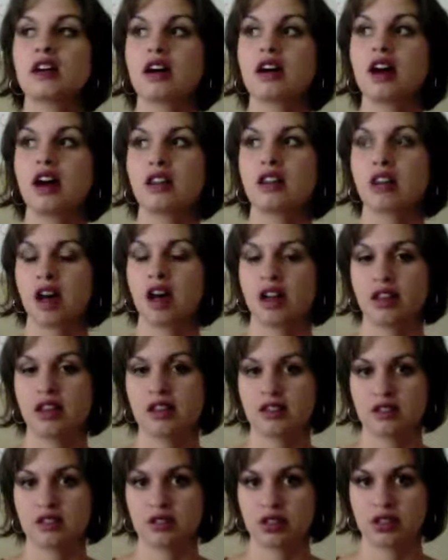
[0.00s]
a lot of the
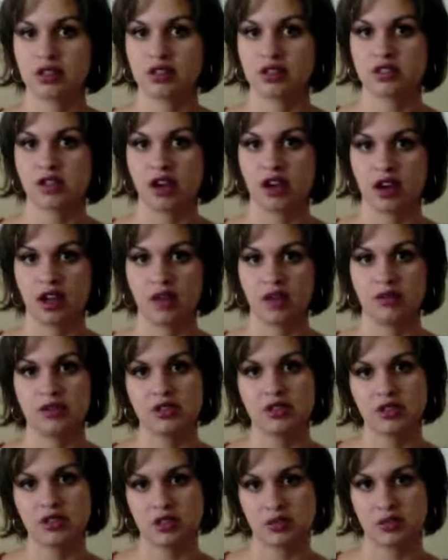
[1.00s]
students are able
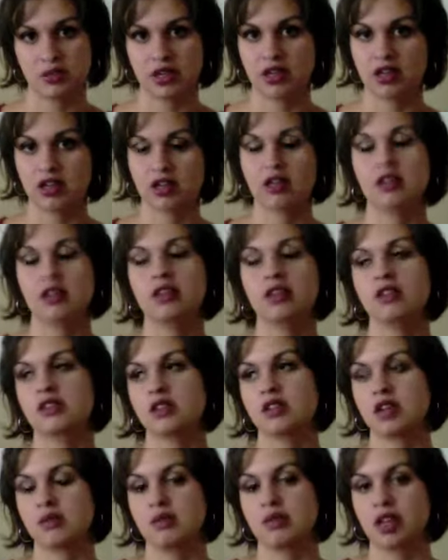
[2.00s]
to speak the
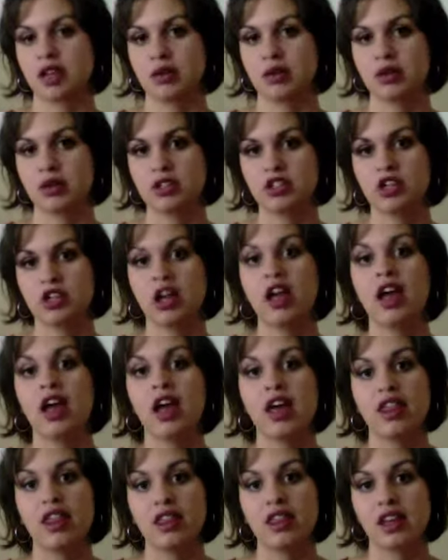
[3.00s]
same language
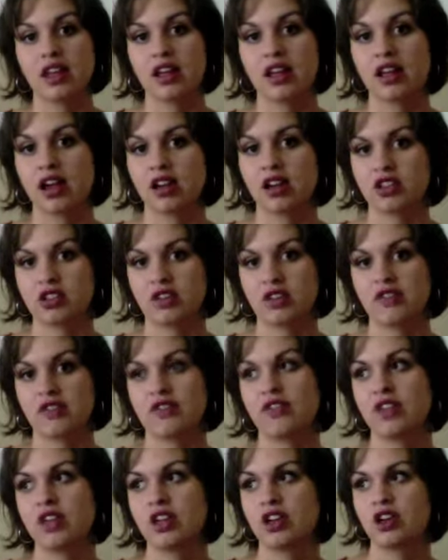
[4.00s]
and they can actually
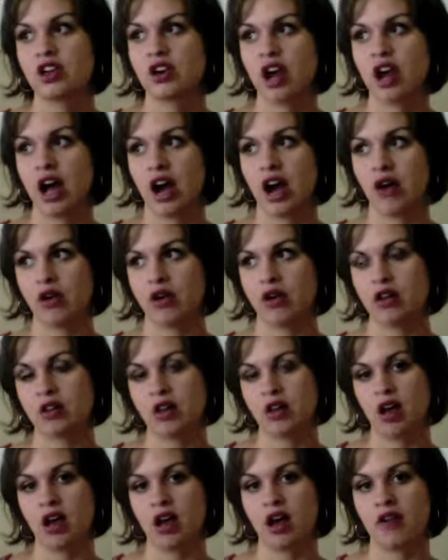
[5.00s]
figure out a
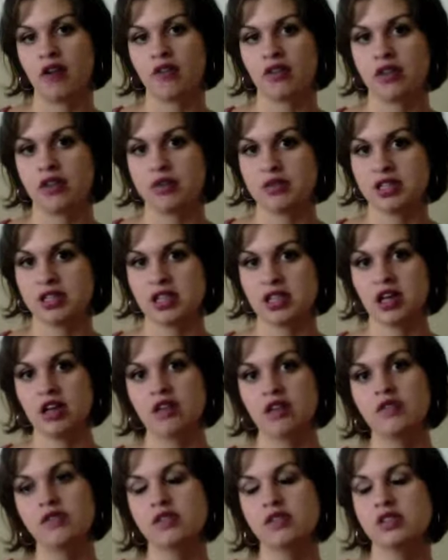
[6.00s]
lot for
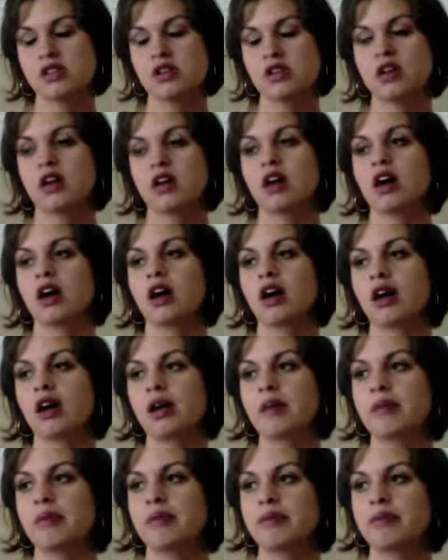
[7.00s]
themselves
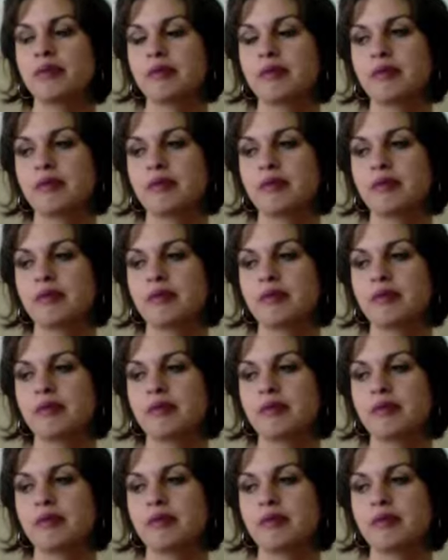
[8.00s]
um,